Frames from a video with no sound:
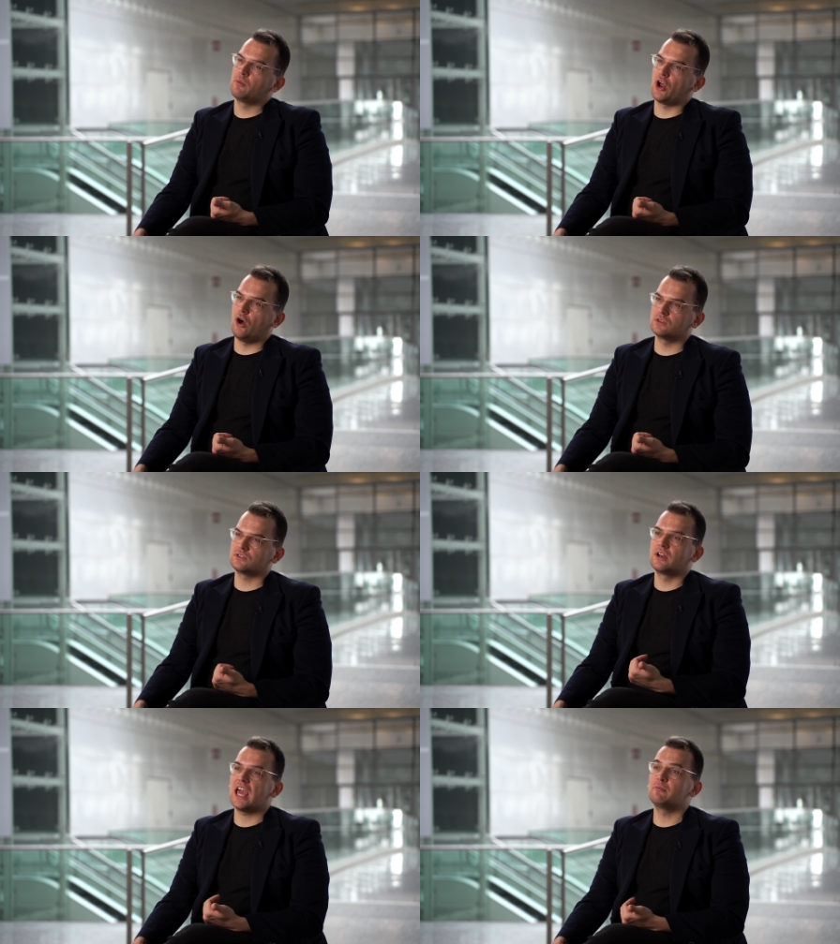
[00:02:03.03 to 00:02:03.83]
but
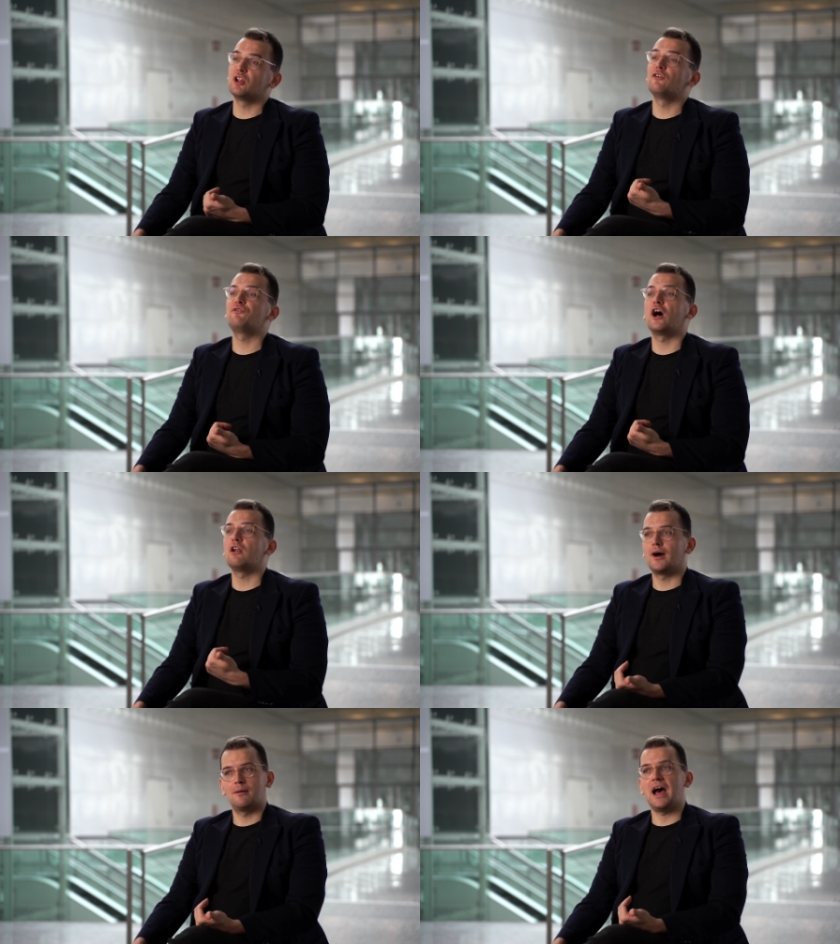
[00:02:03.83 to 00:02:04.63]
also enable a
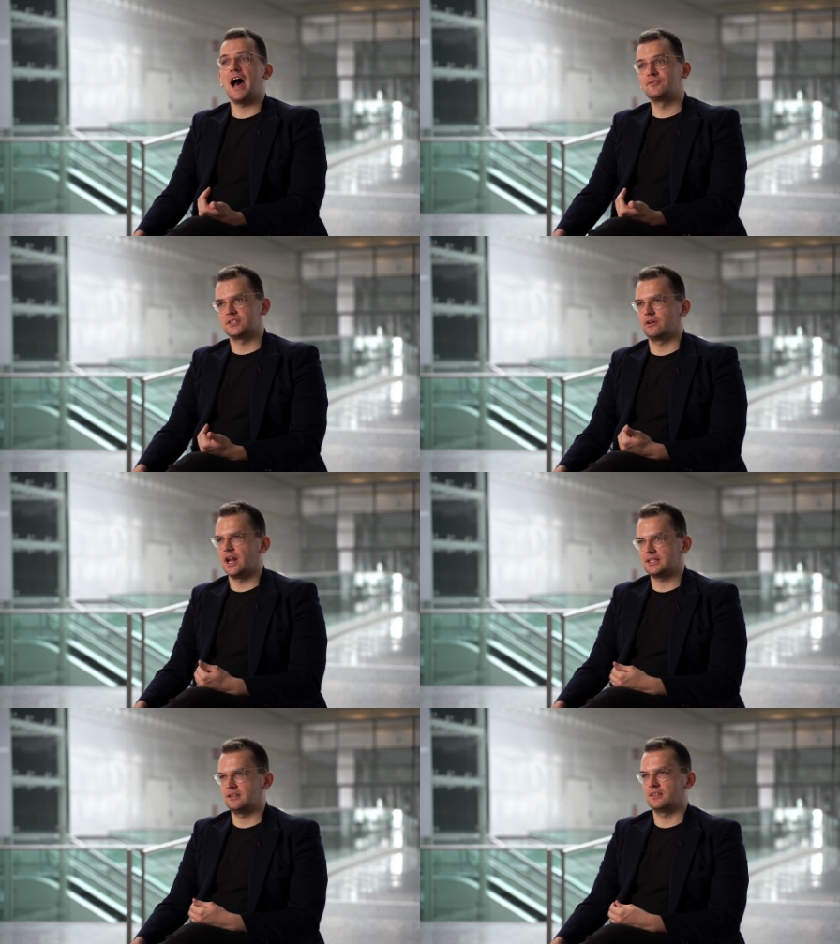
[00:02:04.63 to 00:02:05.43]
follow-up after
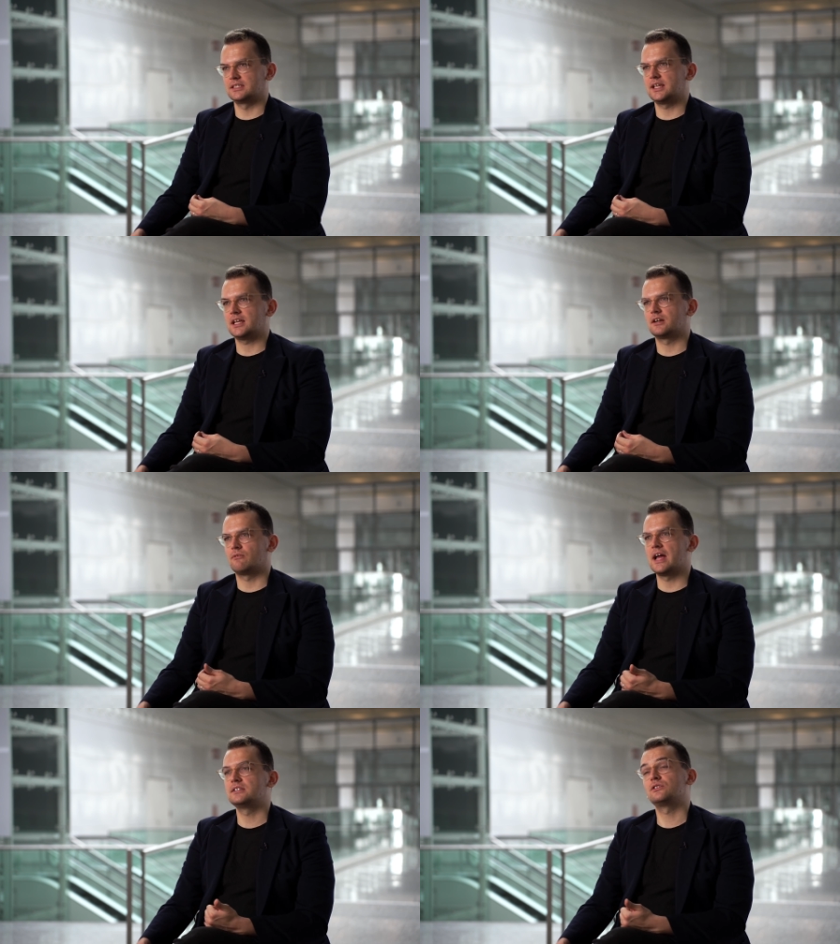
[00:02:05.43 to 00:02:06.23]
collecting this data, right?